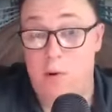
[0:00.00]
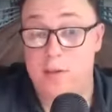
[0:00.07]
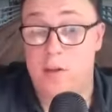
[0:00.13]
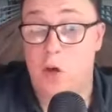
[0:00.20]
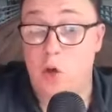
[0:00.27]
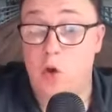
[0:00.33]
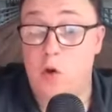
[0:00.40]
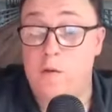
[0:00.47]
that
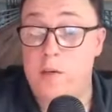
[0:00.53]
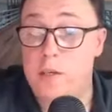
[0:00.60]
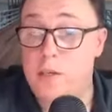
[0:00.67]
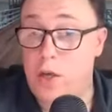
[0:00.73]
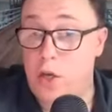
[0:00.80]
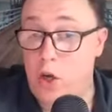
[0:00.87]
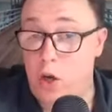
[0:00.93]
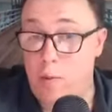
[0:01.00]
you've just
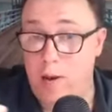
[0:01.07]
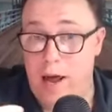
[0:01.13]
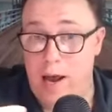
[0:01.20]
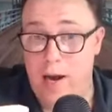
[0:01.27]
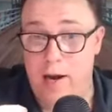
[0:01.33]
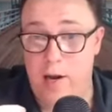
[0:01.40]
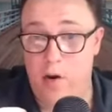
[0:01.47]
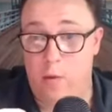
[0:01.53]
accumulated
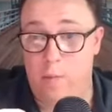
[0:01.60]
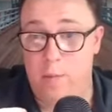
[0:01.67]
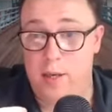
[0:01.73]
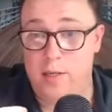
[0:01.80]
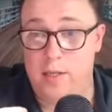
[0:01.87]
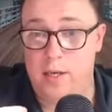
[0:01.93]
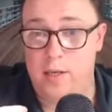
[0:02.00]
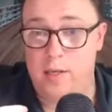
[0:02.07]
in your
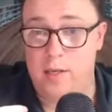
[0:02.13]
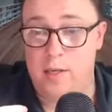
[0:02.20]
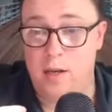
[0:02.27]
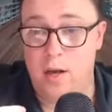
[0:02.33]
business?